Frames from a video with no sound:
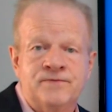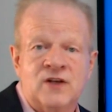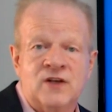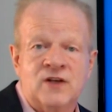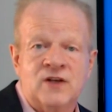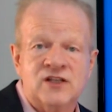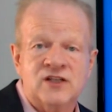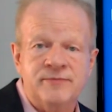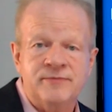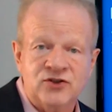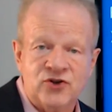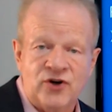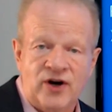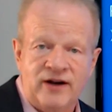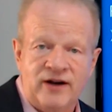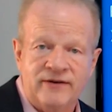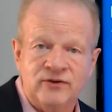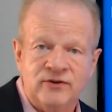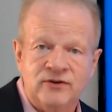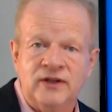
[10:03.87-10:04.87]
Smith
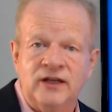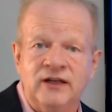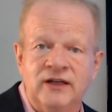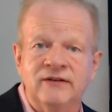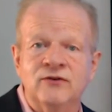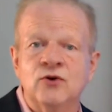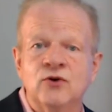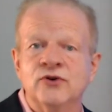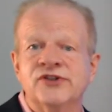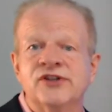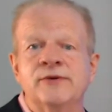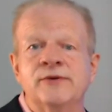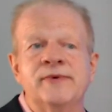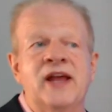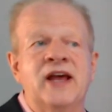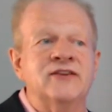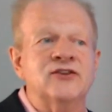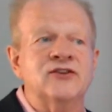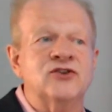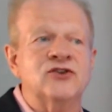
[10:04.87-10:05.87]
Travel. And of course, then we
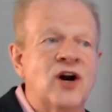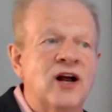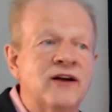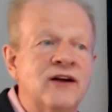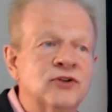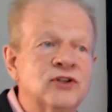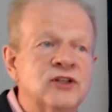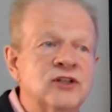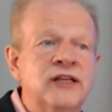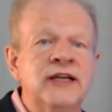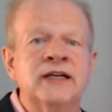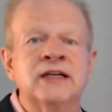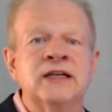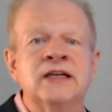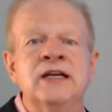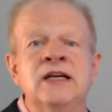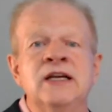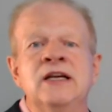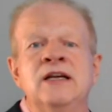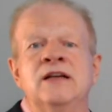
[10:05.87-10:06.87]
had the Travel Click,
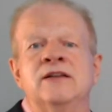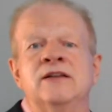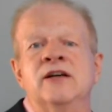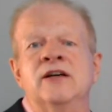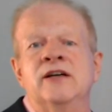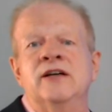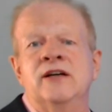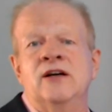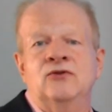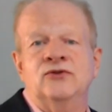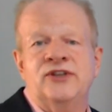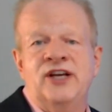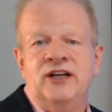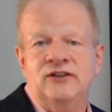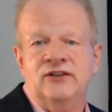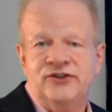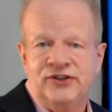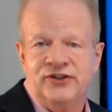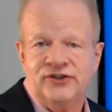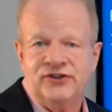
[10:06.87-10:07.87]
the
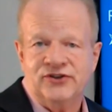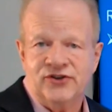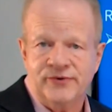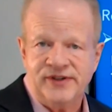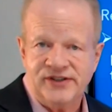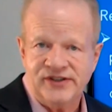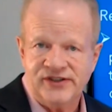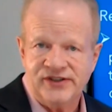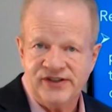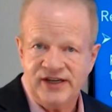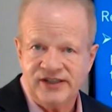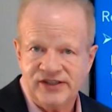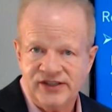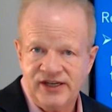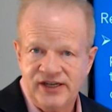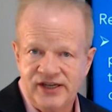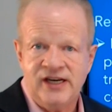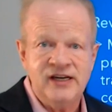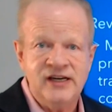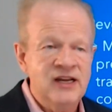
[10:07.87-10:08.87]
Hotelligence
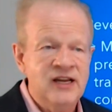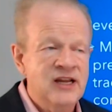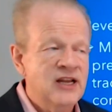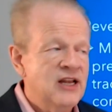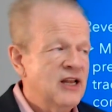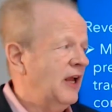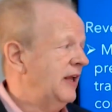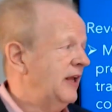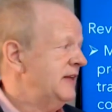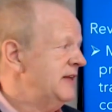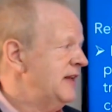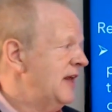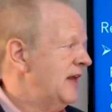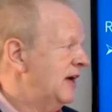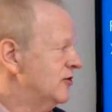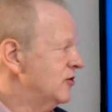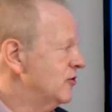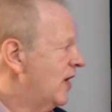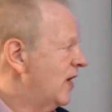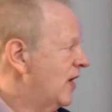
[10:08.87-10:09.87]
360, and now
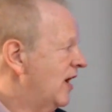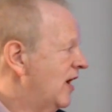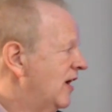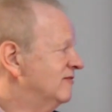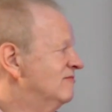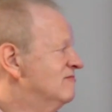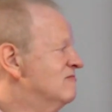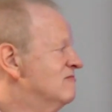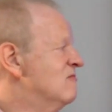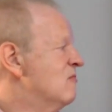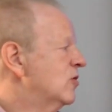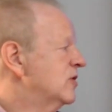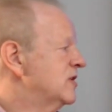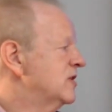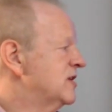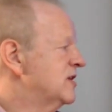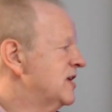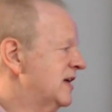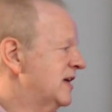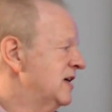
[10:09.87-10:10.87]
you have more
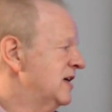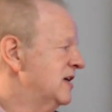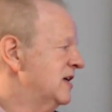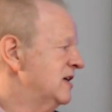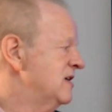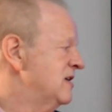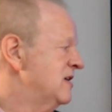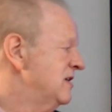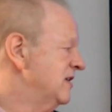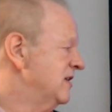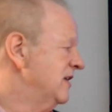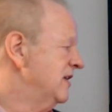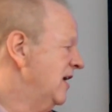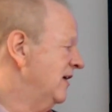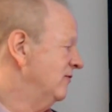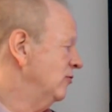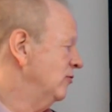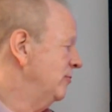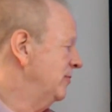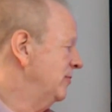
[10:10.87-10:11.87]
data than
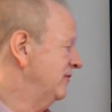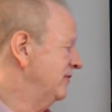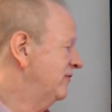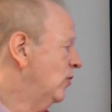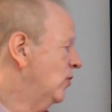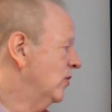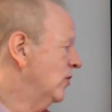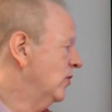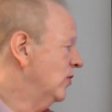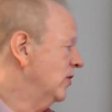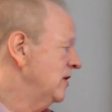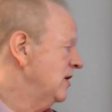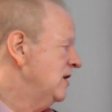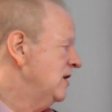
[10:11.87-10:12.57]
ever before.